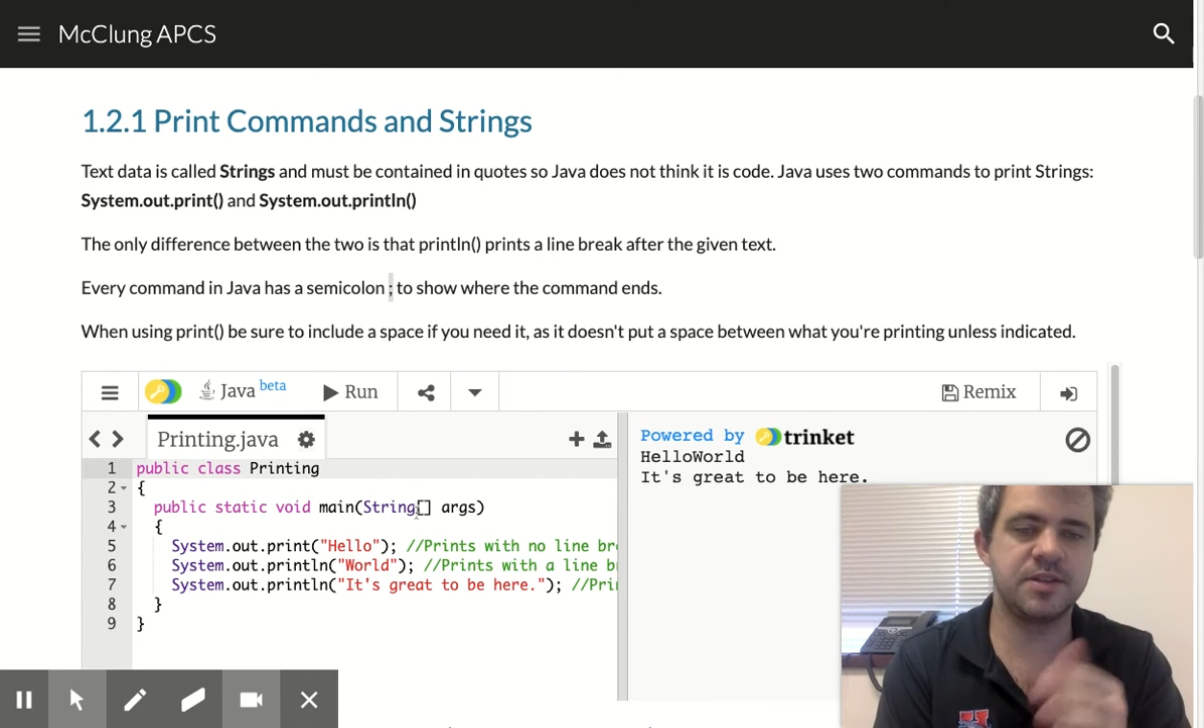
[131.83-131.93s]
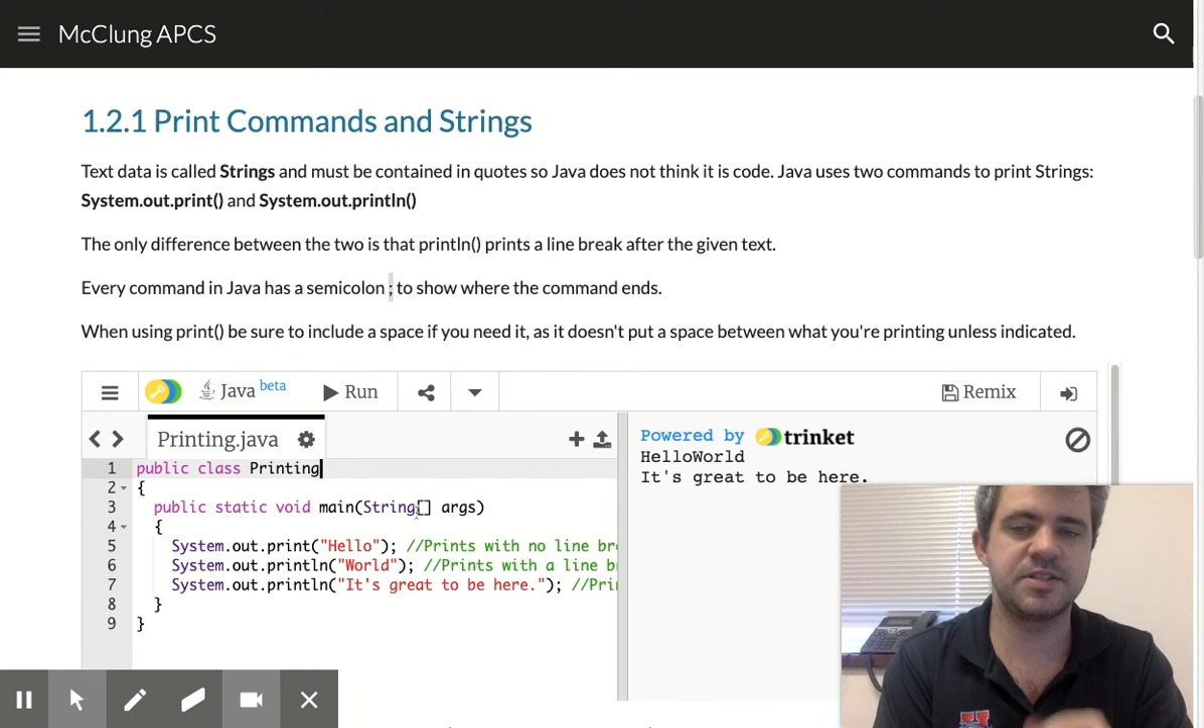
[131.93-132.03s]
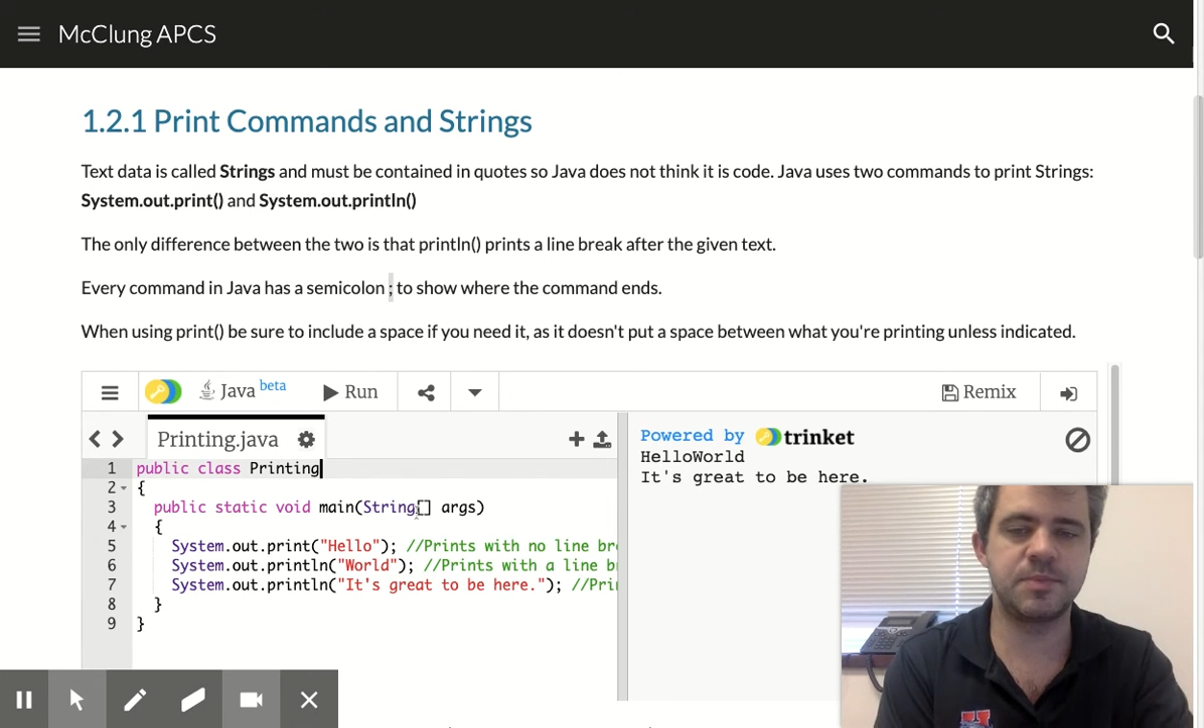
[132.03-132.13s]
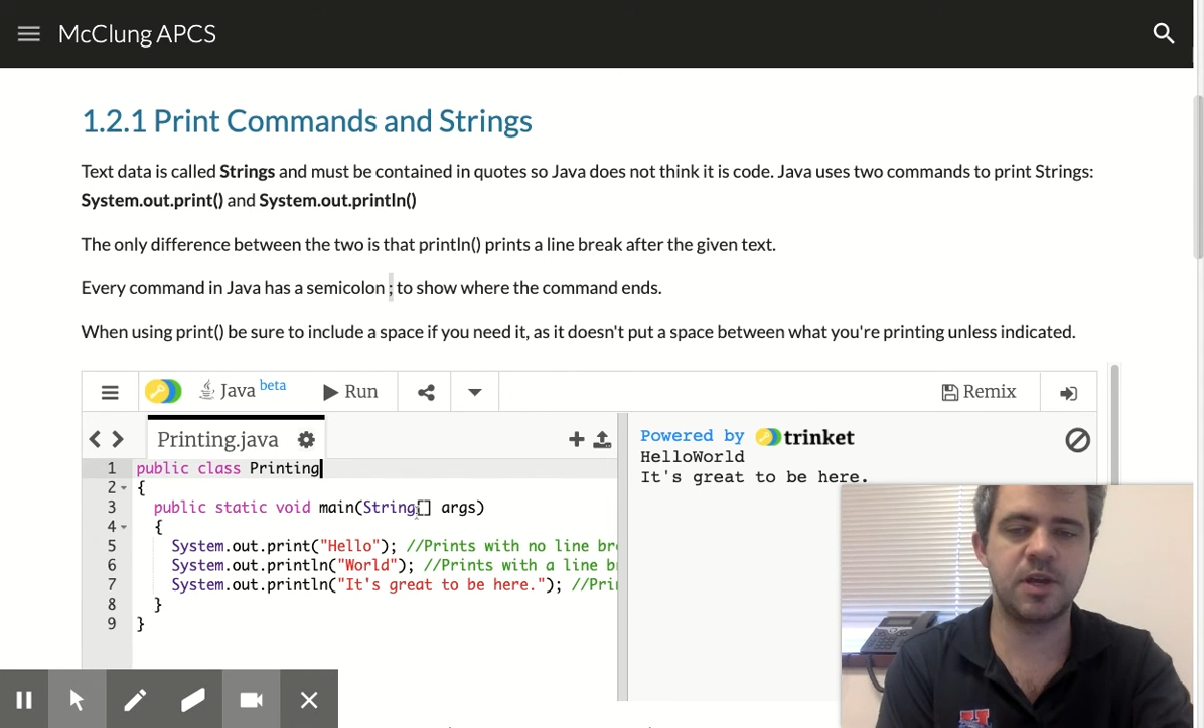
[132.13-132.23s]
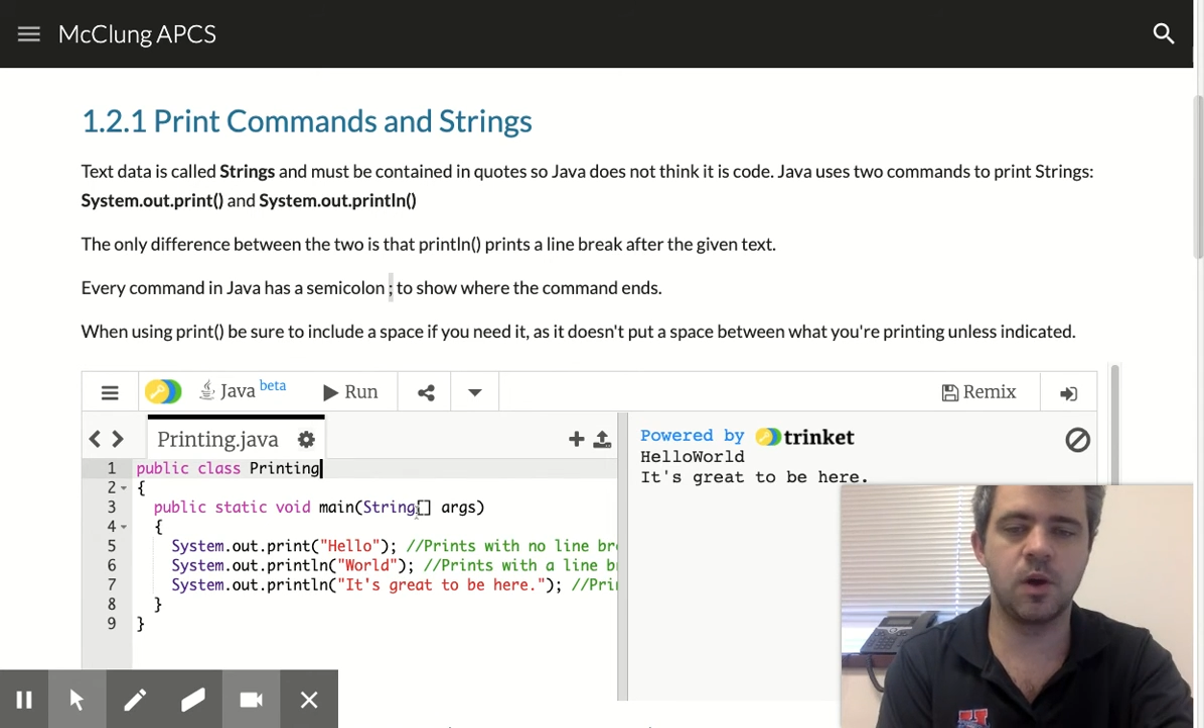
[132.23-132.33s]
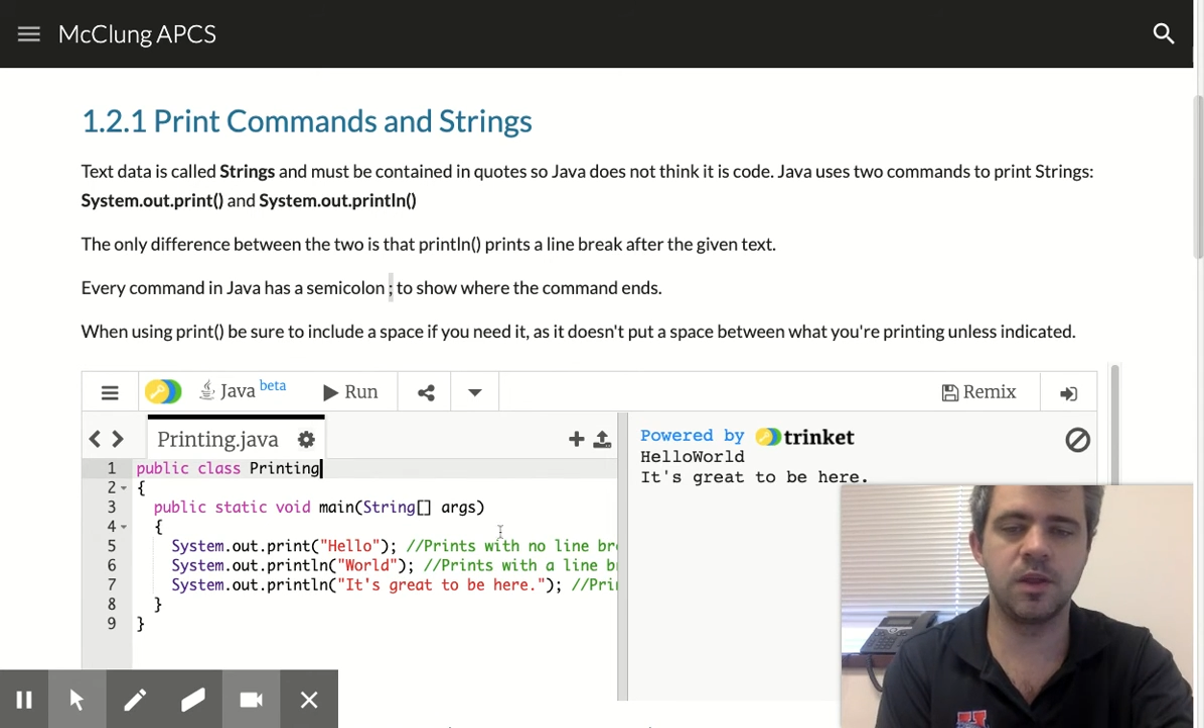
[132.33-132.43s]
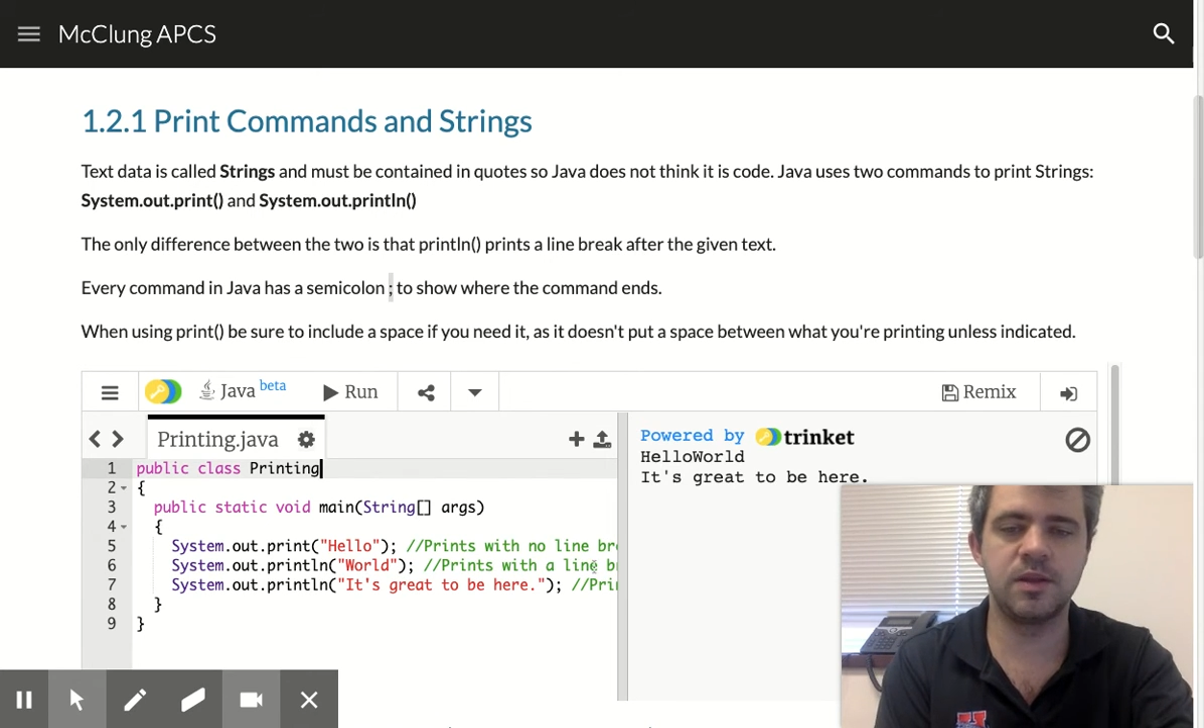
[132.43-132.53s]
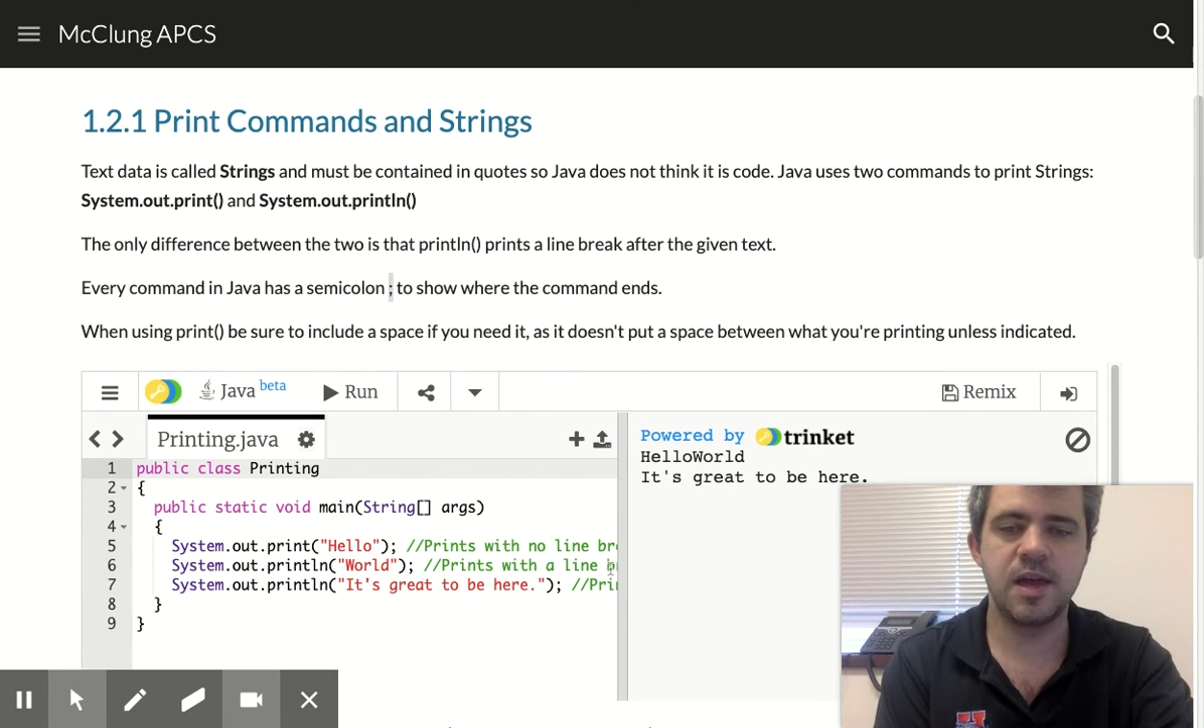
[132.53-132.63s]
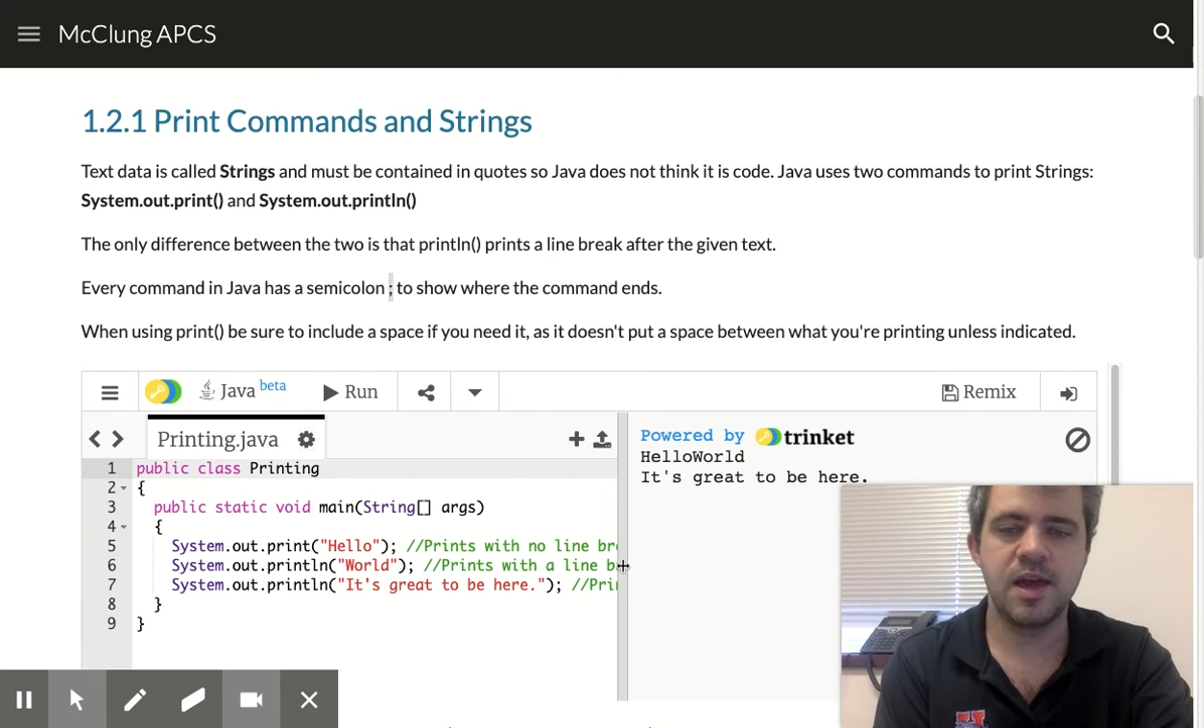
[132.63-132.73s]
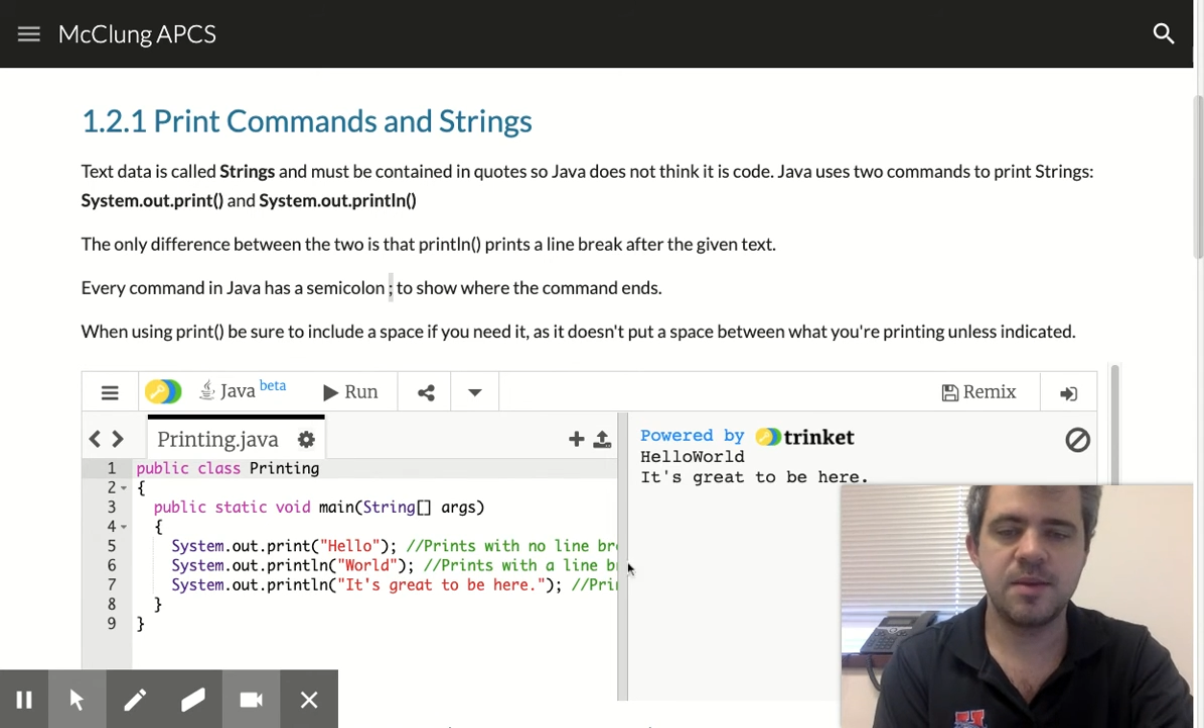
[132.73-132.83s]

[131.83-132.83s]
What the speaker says: in a semicolon,